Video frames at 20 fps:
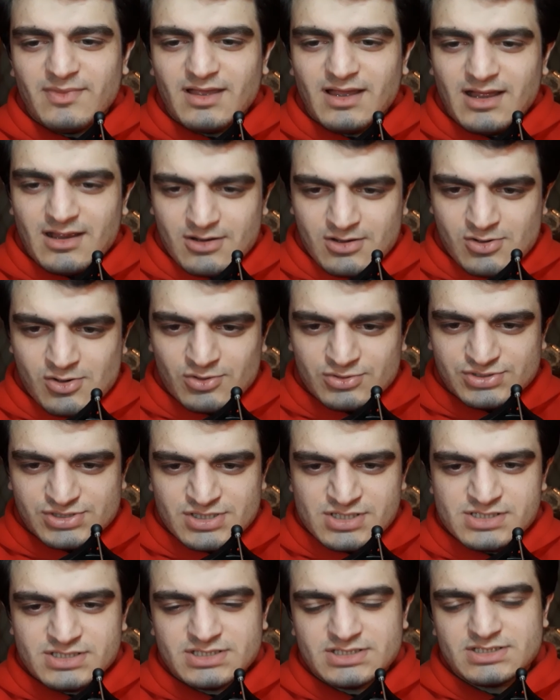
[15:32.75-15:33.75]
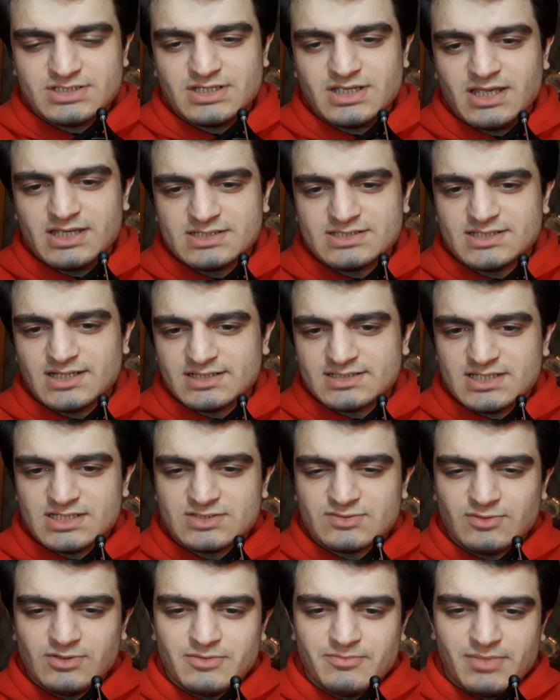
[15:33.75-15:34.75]
unconscious has
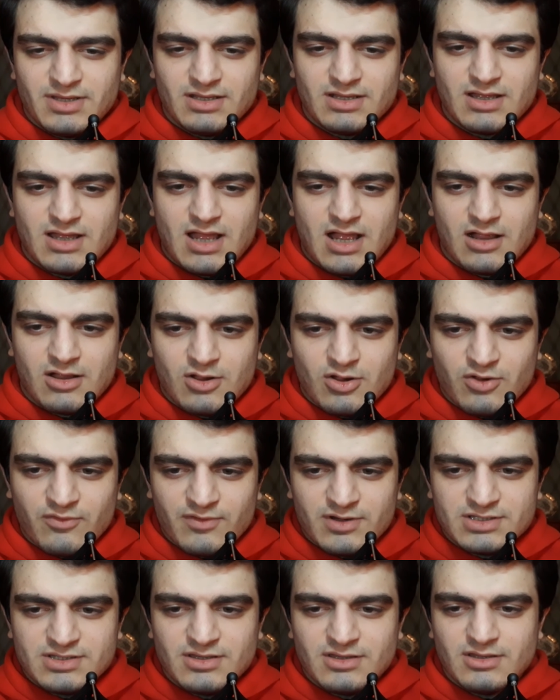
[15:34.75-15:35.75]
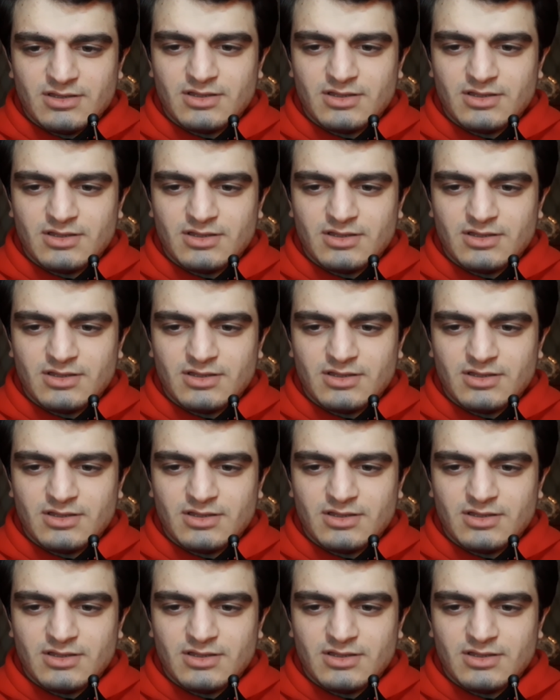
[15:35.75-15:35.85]
successfully been uncovered